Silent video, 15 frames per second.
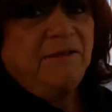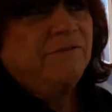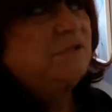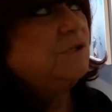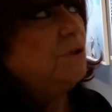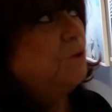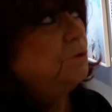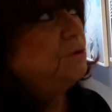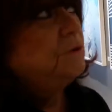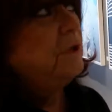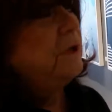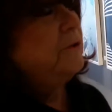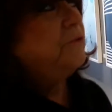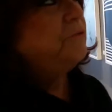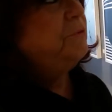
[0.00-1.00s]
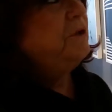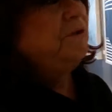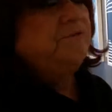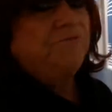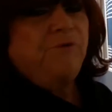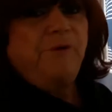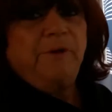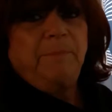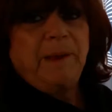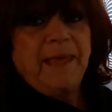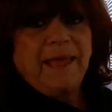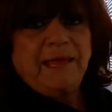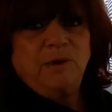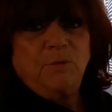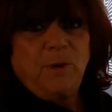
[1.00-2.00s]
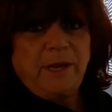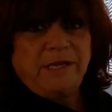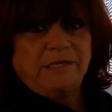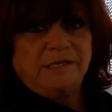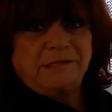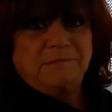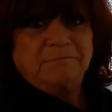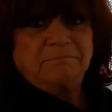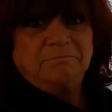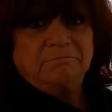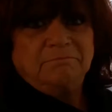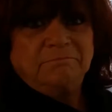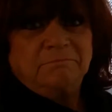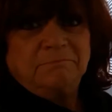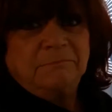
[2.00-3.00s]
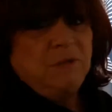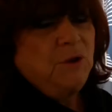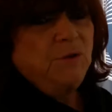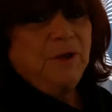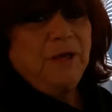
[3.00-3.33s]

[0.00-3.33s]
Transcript: I've sold 3 or 4 black and whites. No